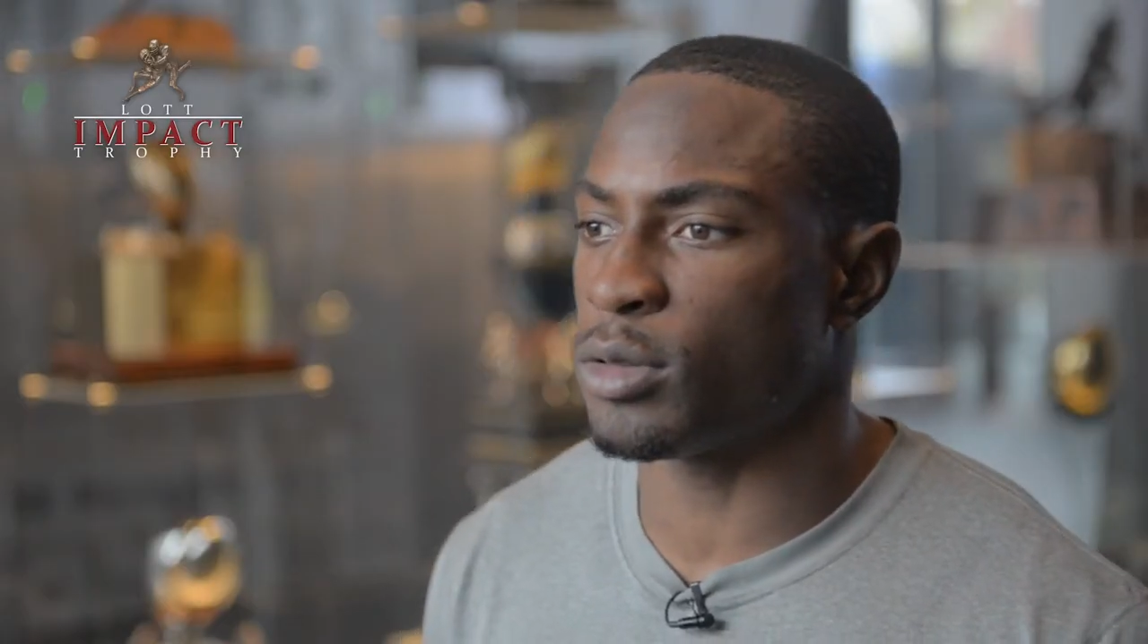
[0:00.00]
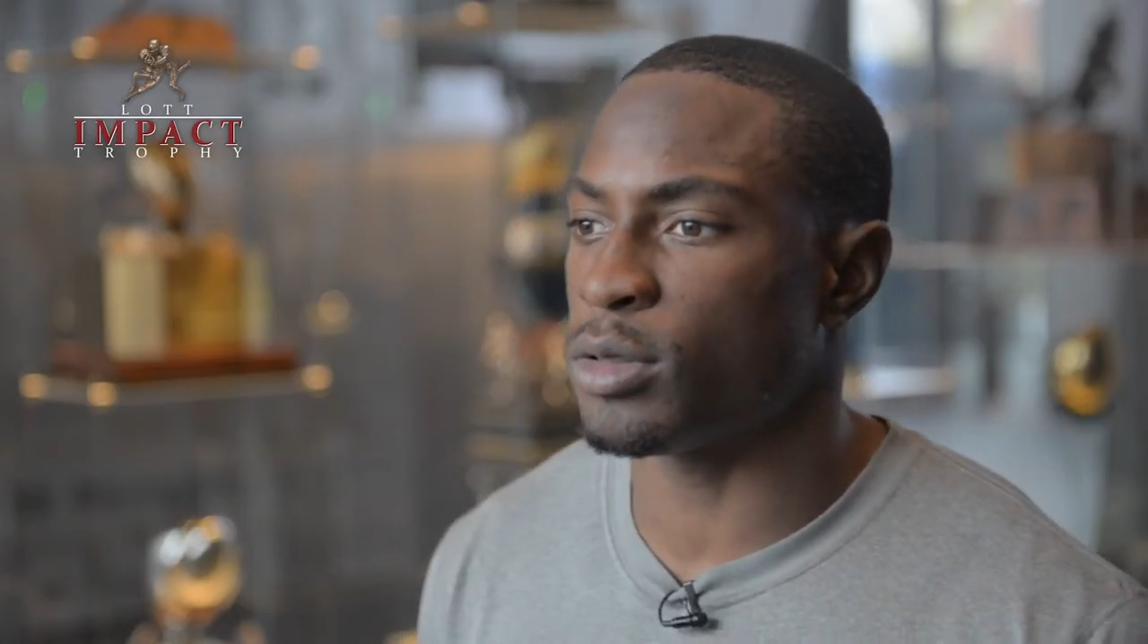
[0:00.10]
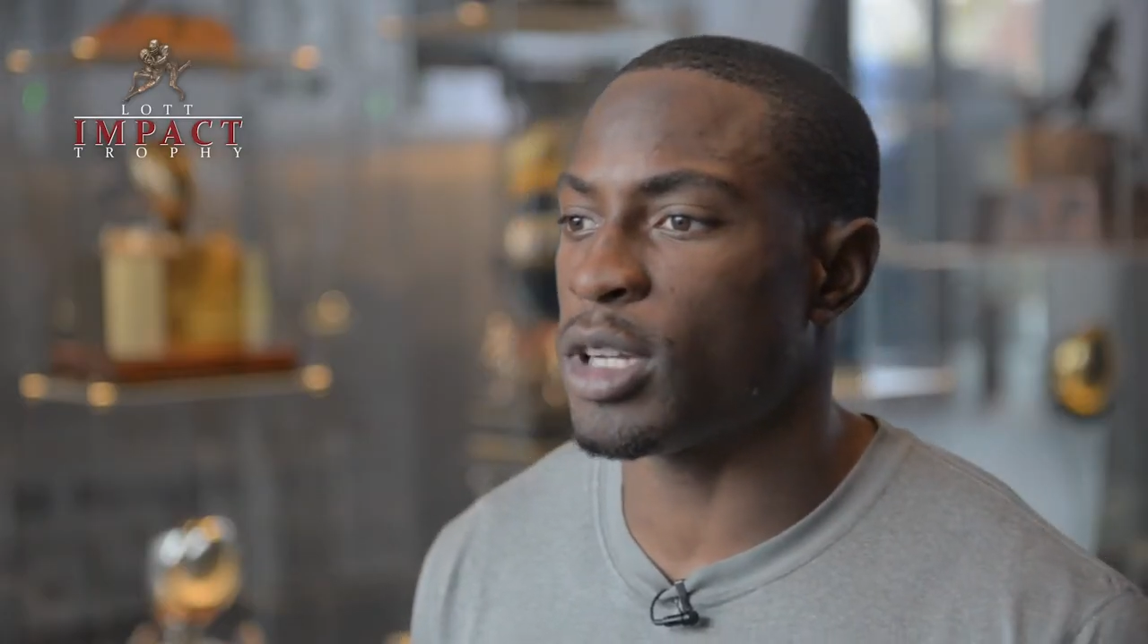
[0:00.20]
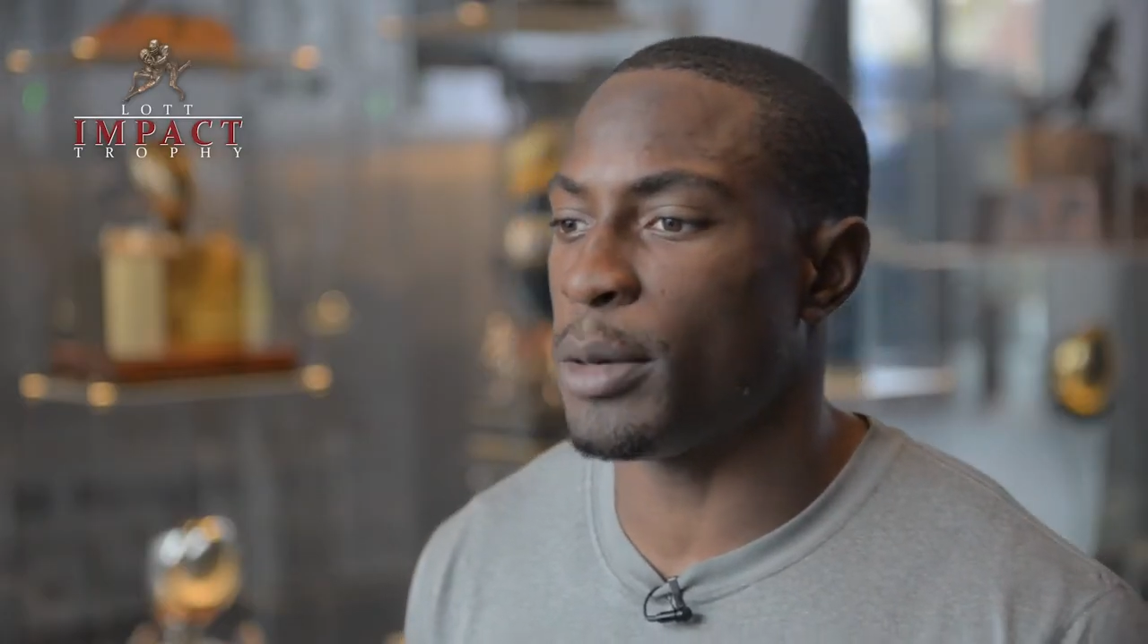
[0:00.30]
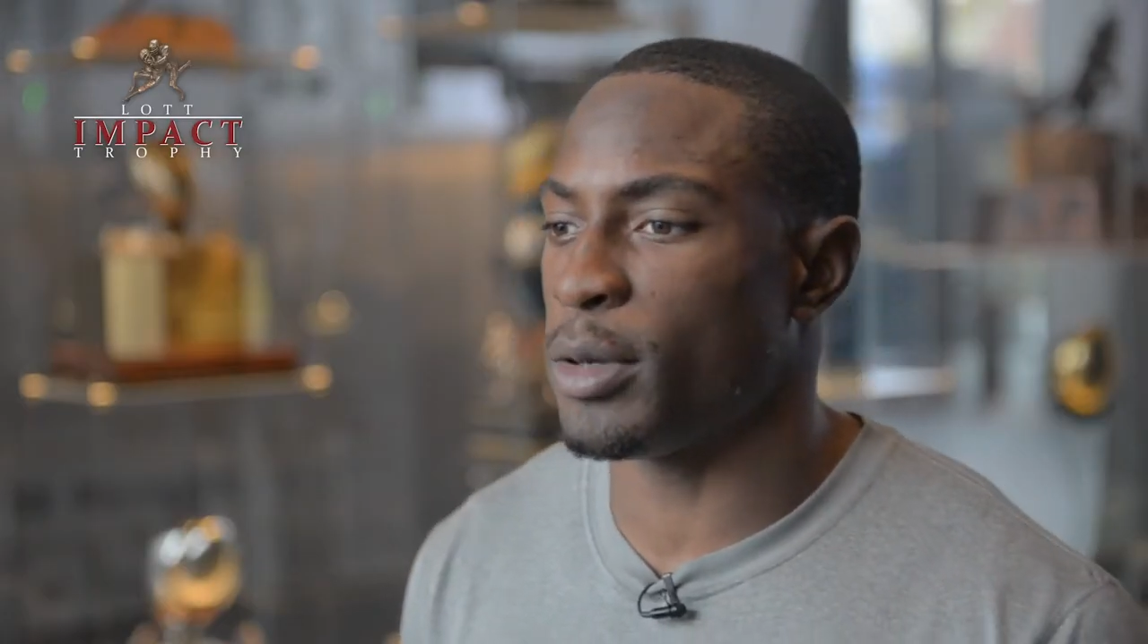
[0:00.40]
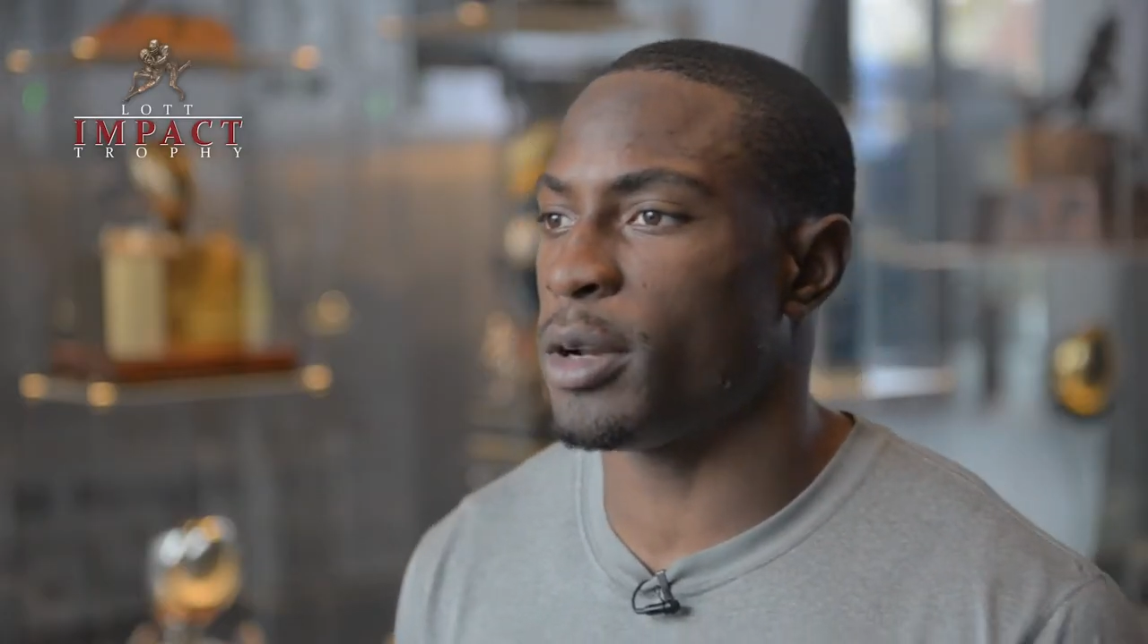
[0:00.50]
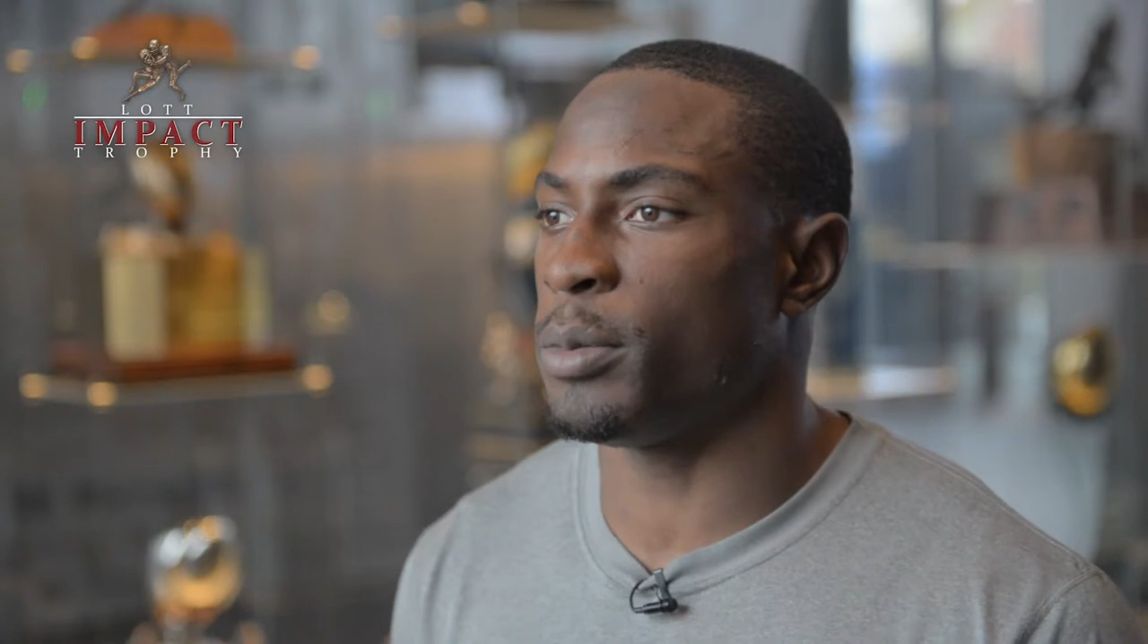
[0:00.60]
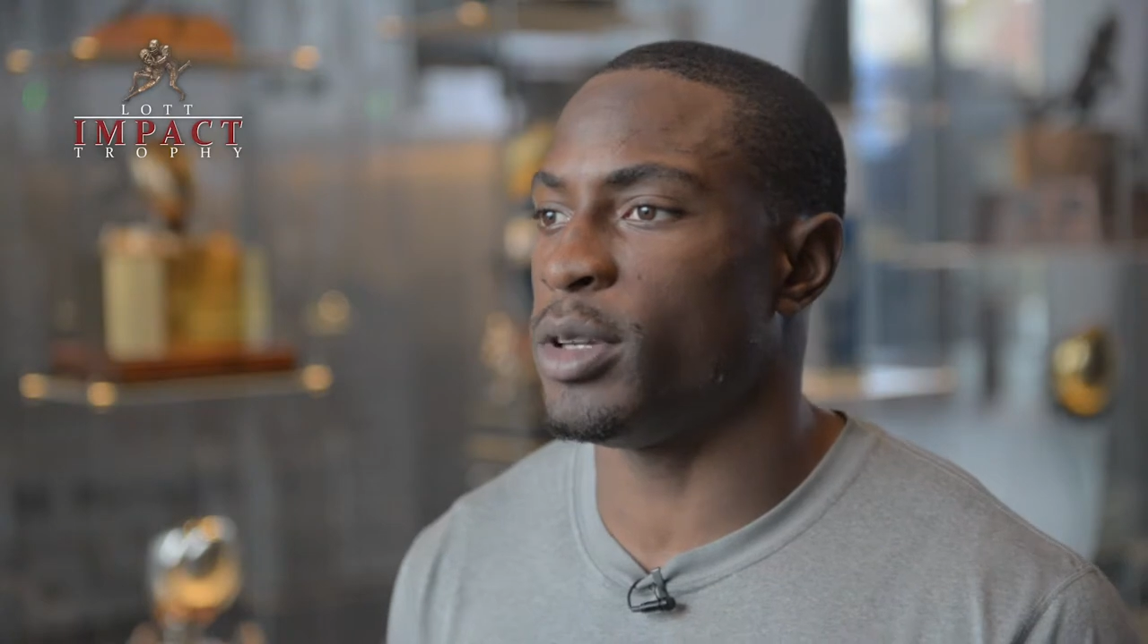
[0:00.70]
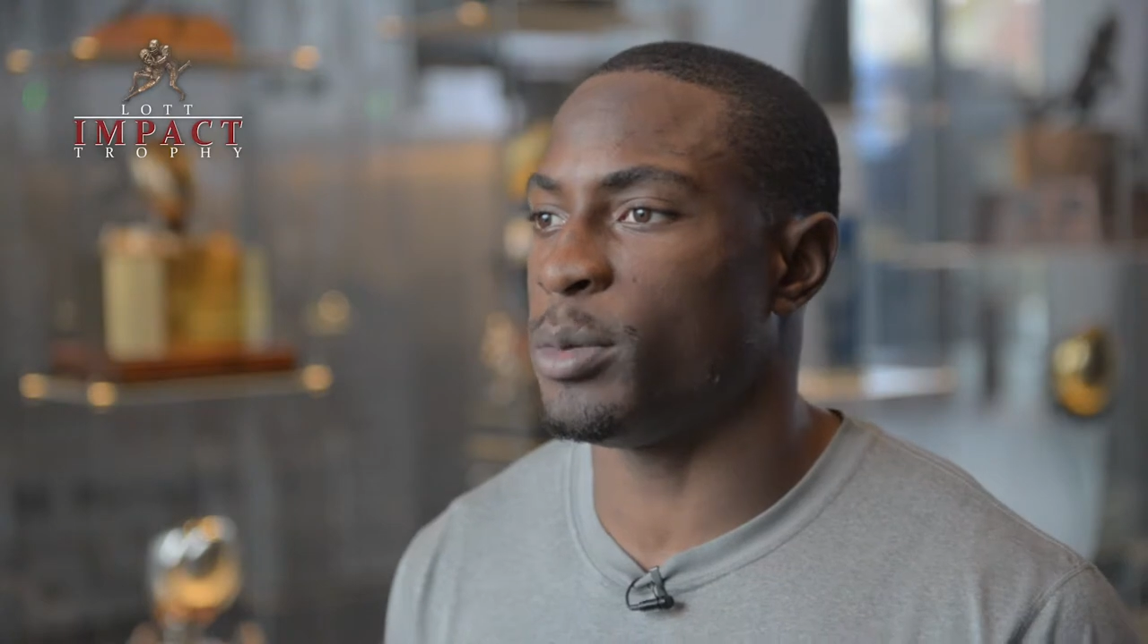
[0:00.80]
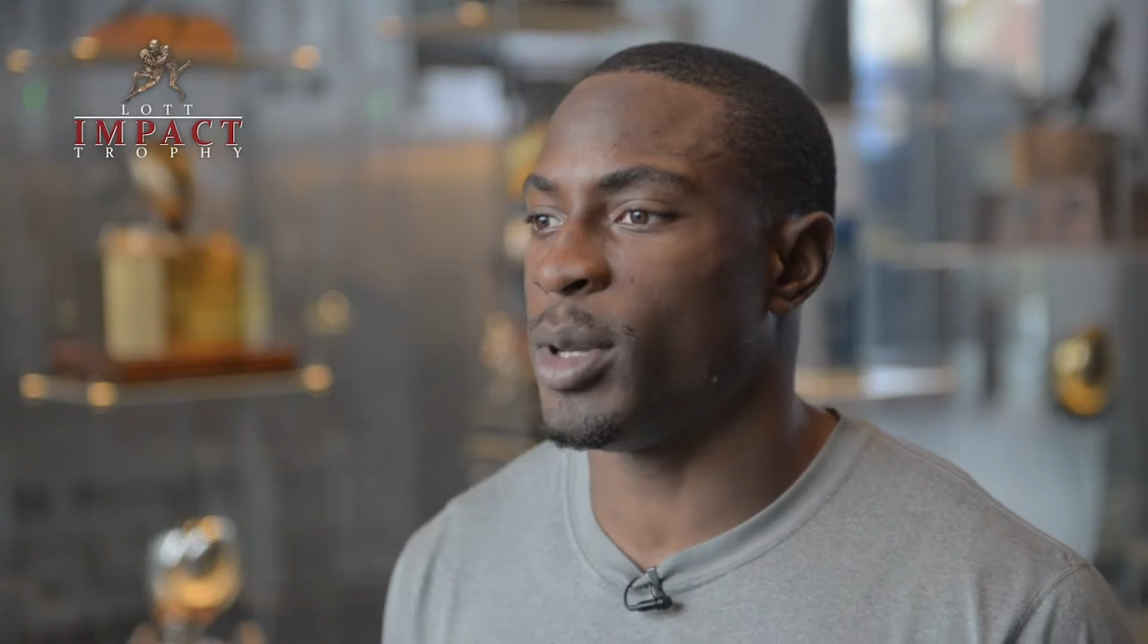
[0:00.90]
taught me how to
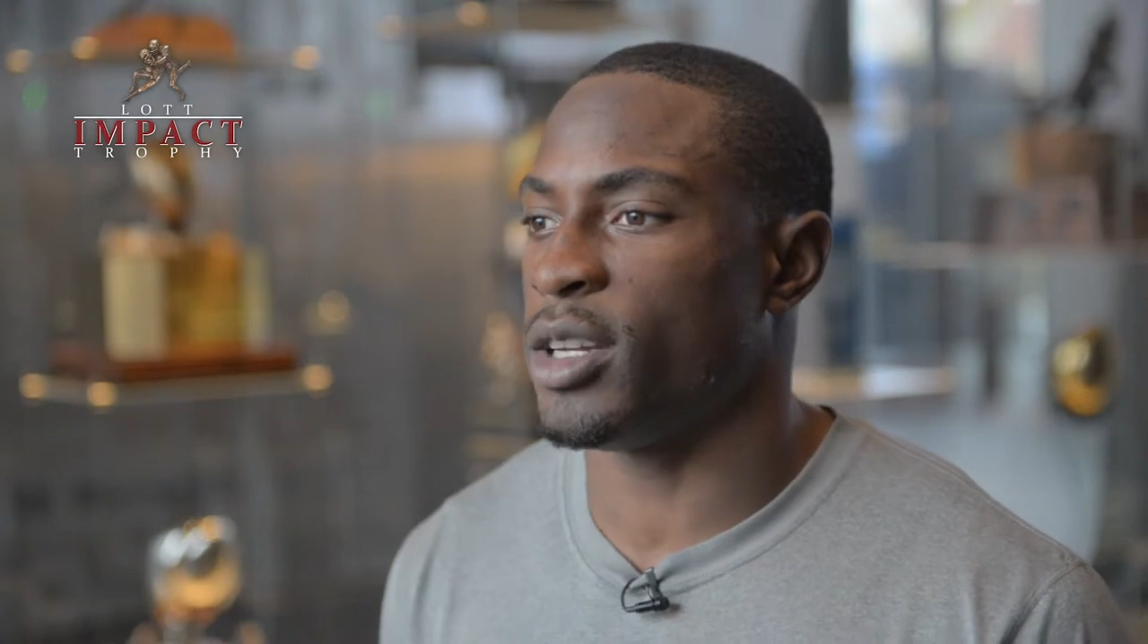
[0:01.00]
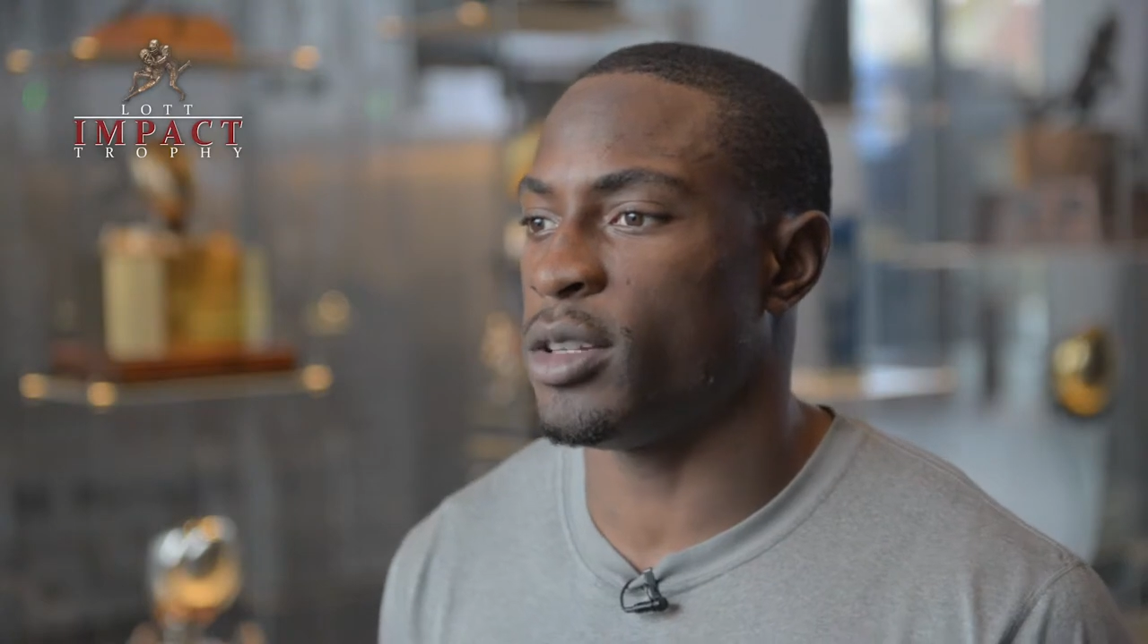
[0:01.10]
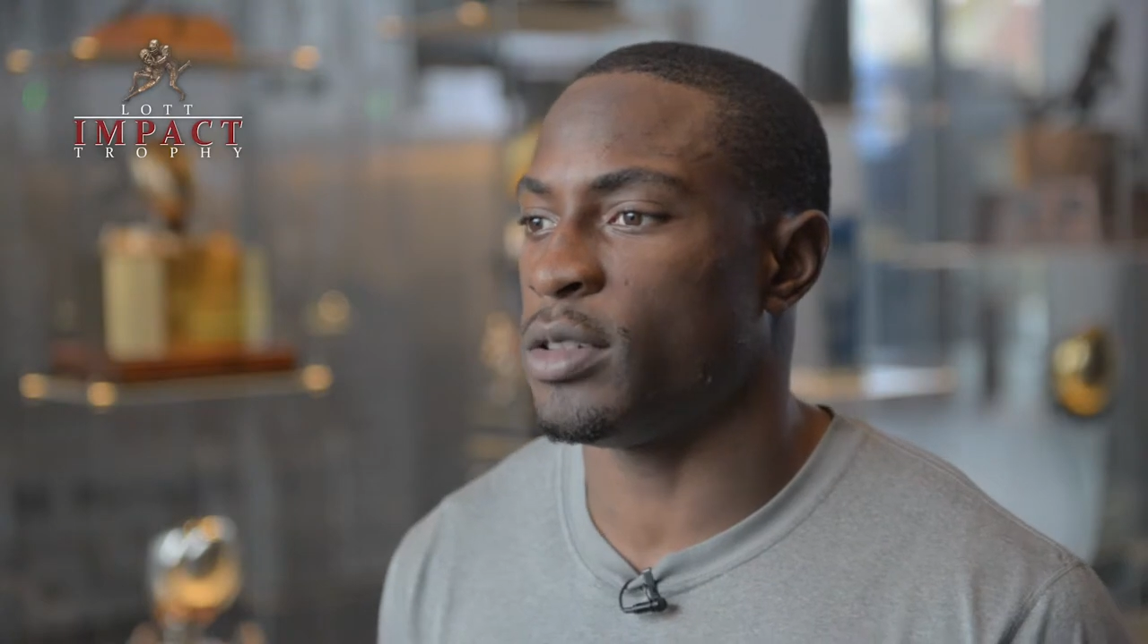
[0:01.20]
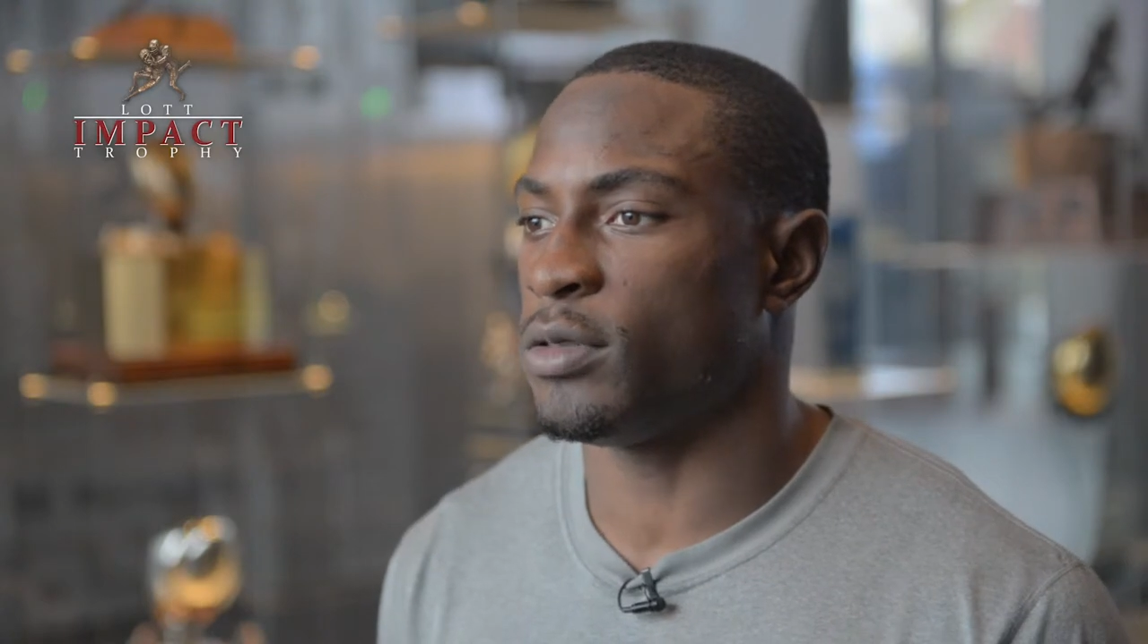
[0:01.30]
be a man.